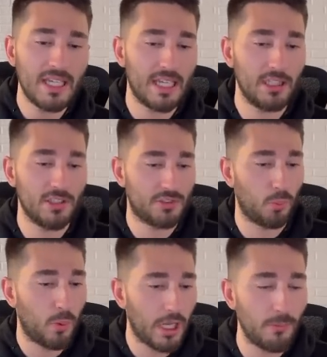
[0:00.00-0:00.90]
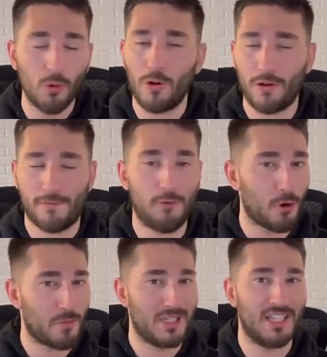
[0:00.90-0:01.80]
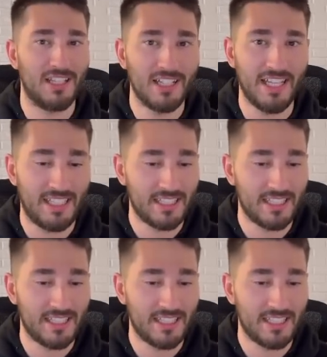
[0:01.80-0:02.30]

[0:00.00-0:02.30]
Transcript: it looks way more Formula-like.